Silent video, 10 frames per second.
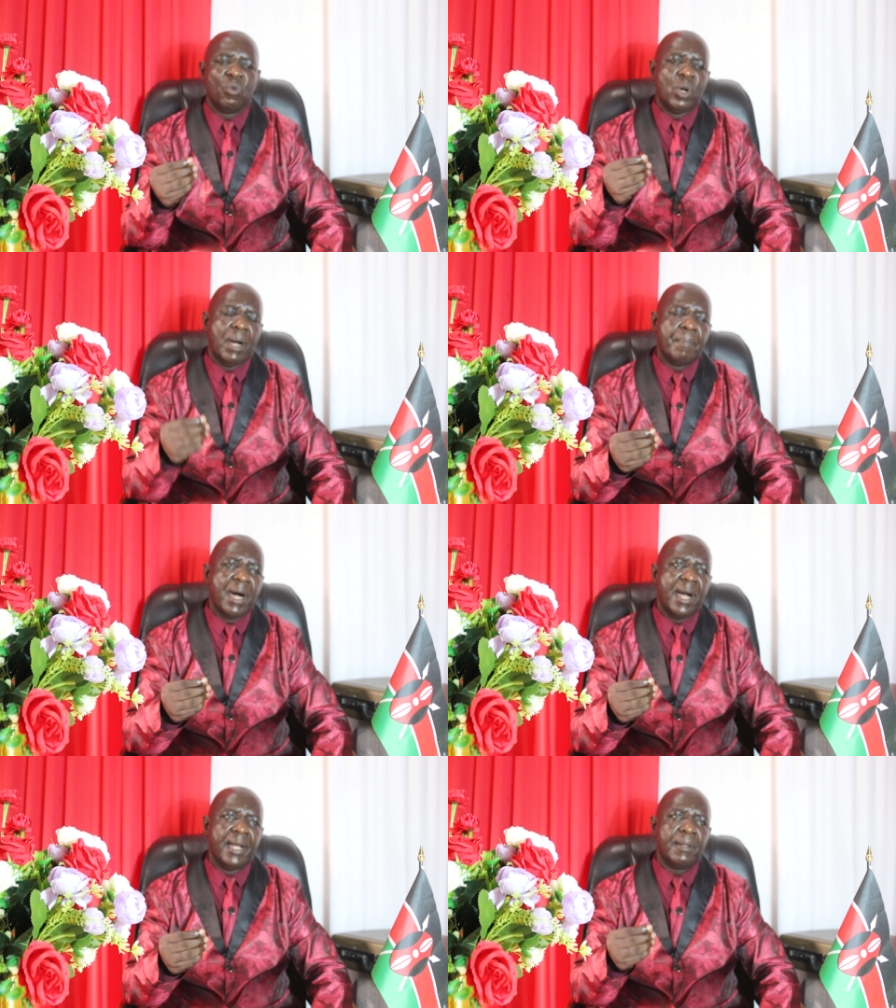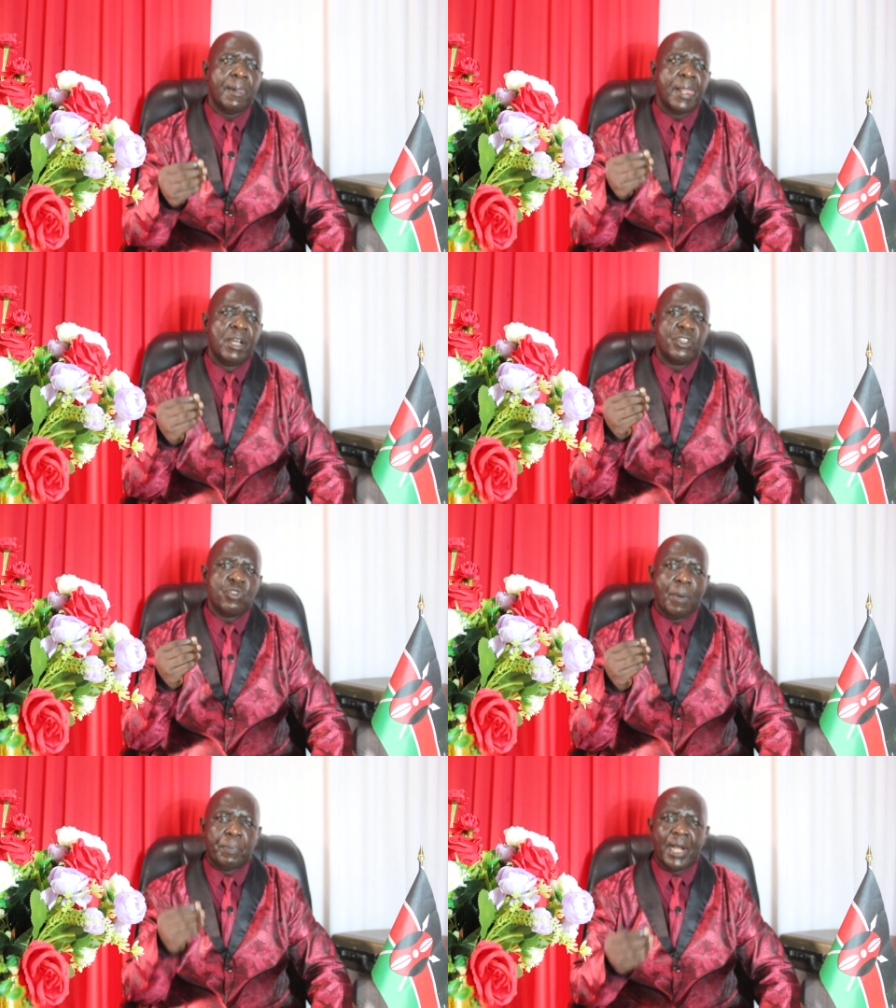whereby
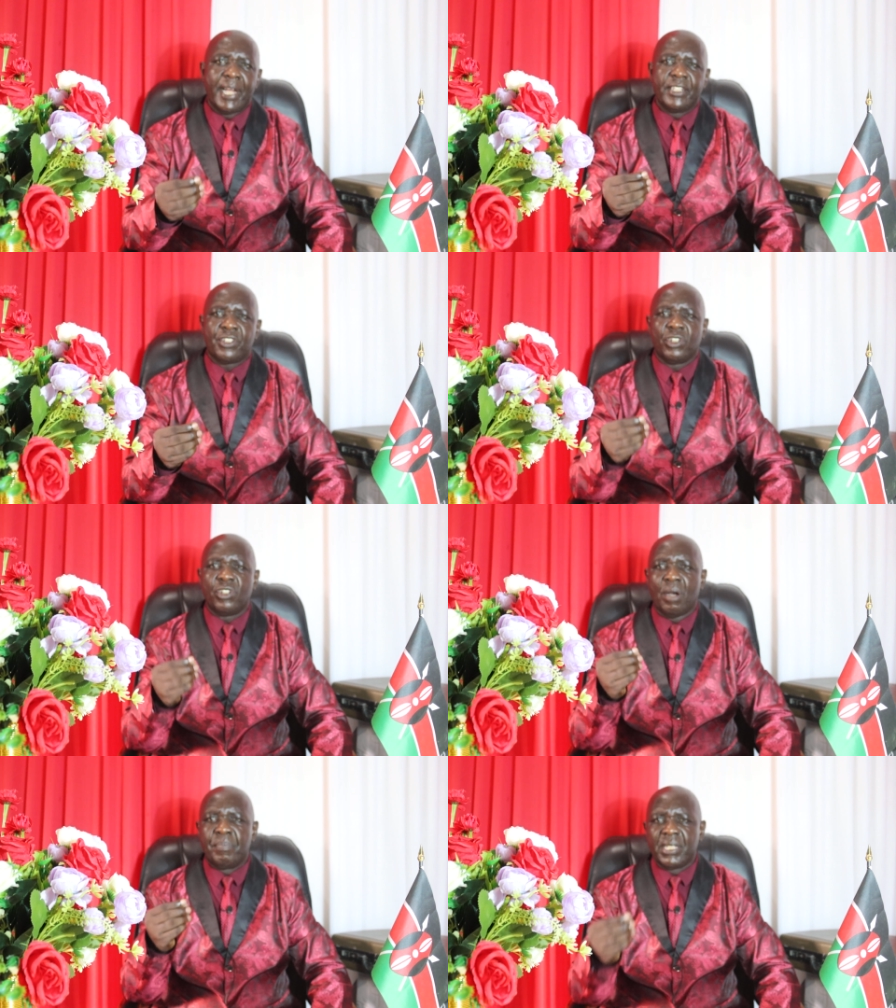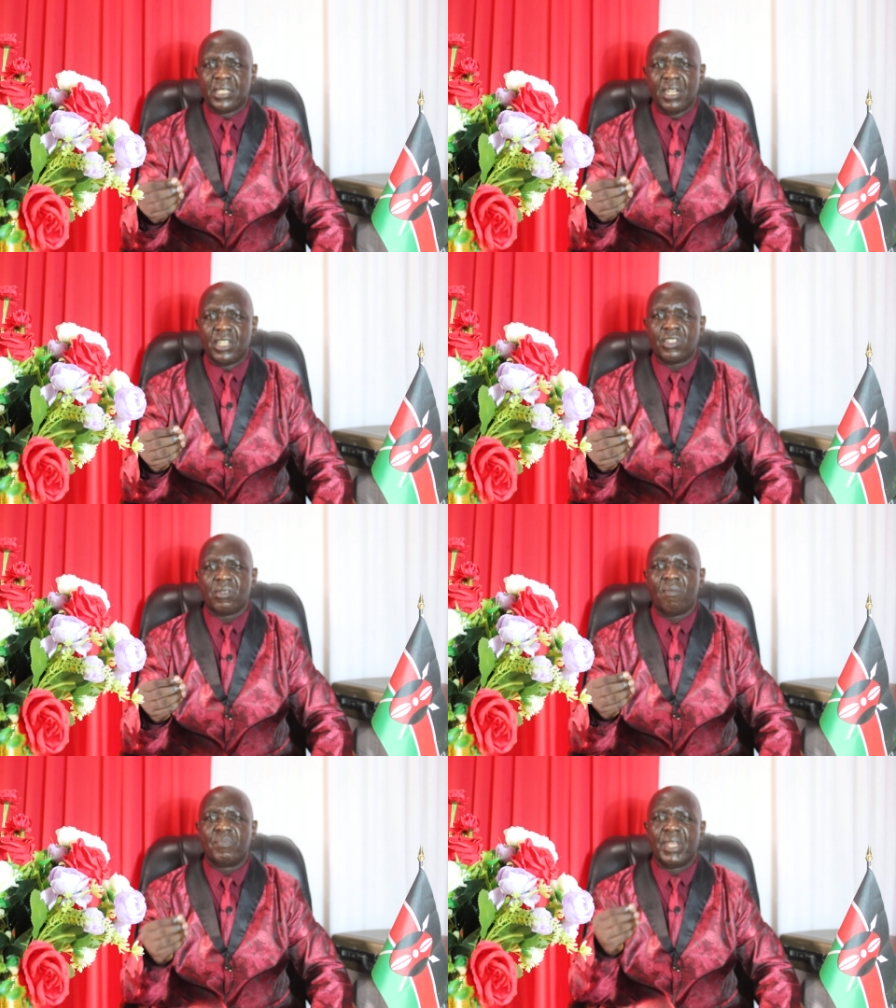you apply it on your business.